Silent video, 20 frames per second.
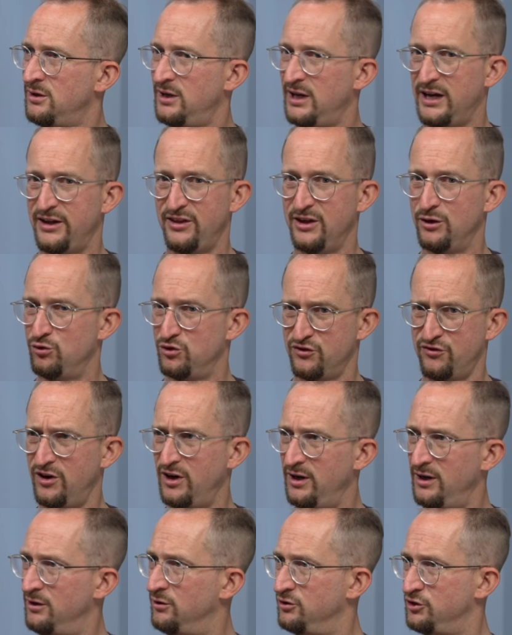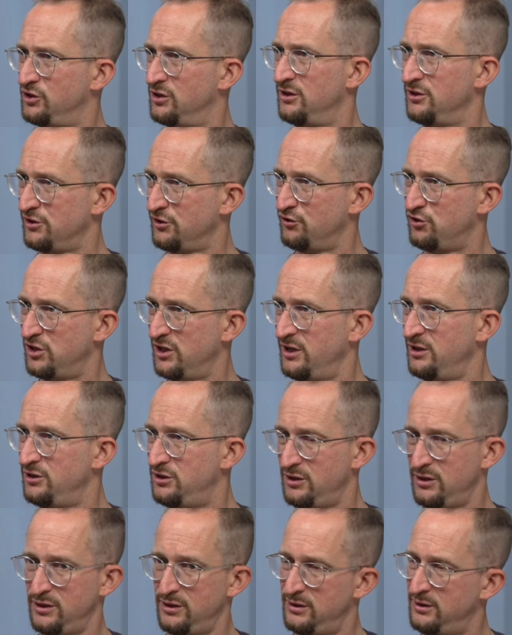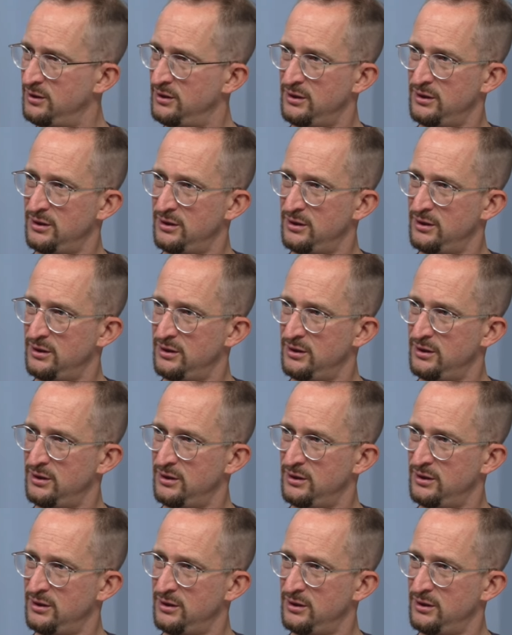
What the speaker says: and there was very little chance of changing it.